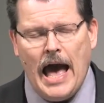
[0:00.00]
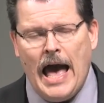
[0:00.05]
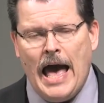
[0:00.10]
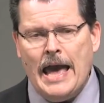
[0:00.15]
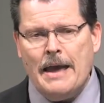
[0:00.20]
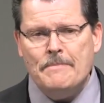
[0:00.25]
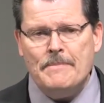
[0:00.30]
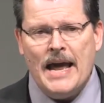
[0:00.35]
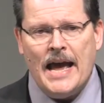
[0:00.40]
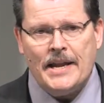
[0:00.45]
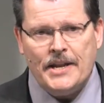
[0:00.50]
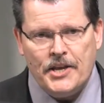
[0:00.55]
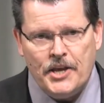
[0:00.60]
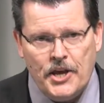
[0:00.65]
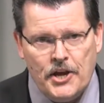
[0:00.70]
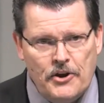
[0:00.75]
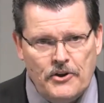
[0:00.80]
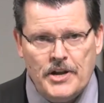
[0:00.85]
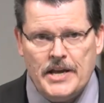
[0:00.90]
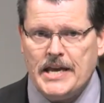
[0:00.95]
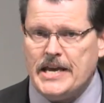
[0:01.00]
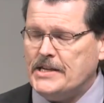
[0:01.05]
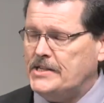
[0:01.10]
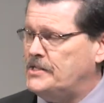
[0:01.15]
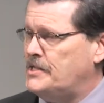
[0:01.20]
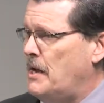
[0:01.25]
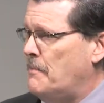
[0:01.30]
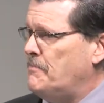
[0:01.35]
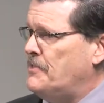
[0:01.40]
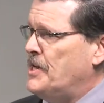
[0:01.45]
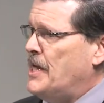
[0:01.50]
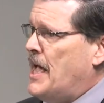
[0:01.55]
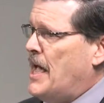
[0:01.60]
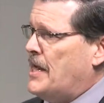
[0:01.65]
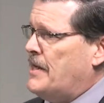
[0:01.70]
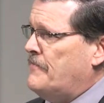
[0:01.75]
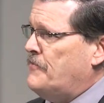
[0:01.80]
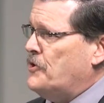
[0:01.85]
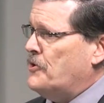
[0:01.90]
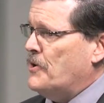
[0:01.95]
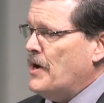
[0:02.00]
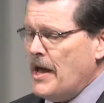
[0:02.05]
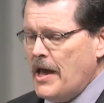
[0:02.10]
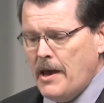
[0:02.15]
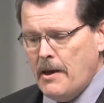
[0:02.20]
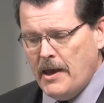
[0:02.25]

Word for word: I'm not here to get something out of you.